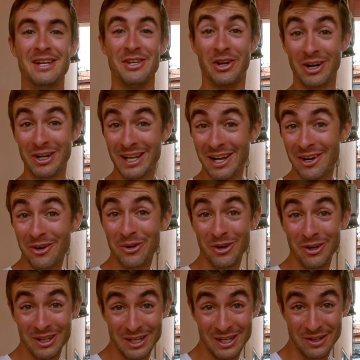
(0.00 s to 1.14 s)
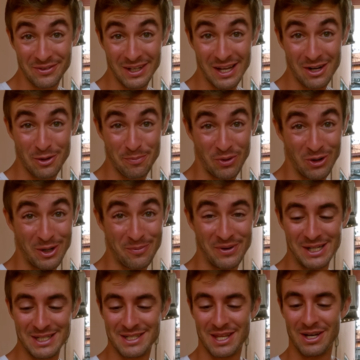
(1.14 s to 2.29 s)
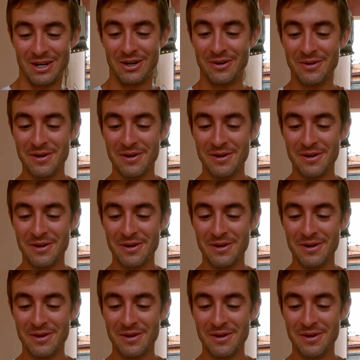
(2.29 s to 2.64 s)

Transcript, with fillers: You gotta get out early enough to get her pork buns though.